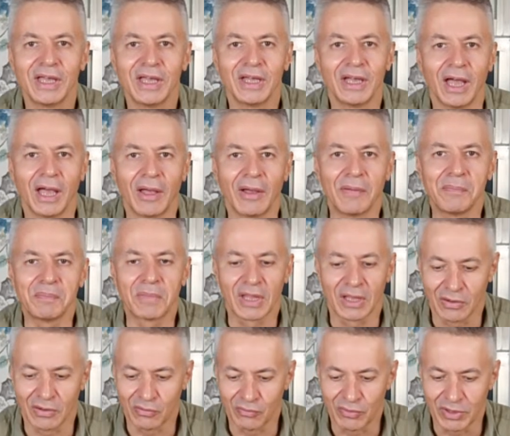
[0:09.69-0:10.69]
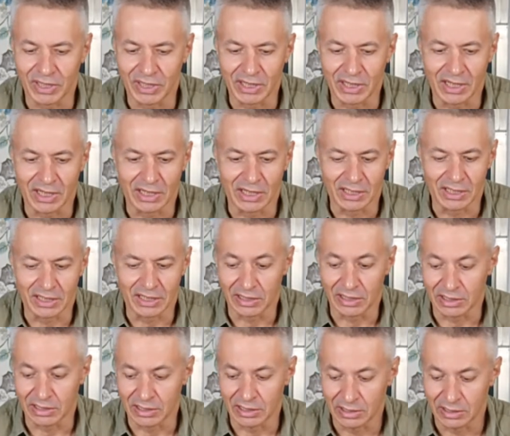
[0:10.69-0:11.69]
And we are
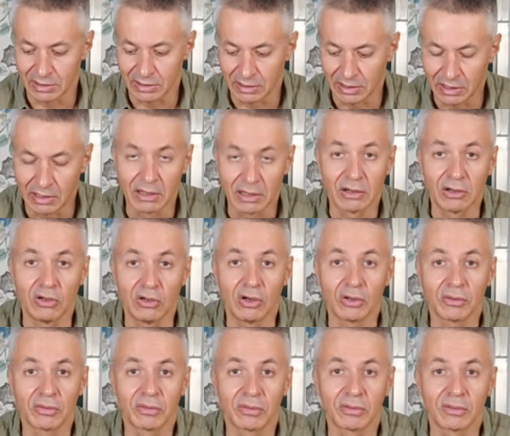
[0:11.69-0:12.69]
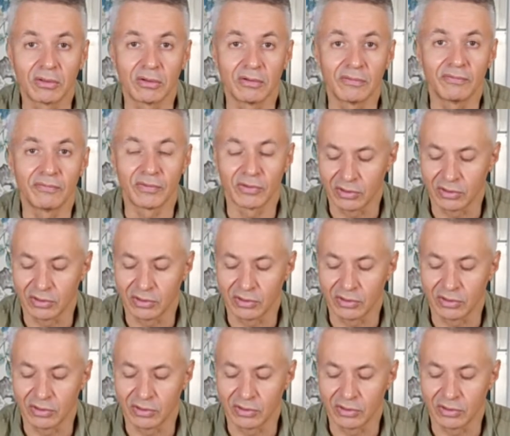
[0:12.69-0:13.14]
lots of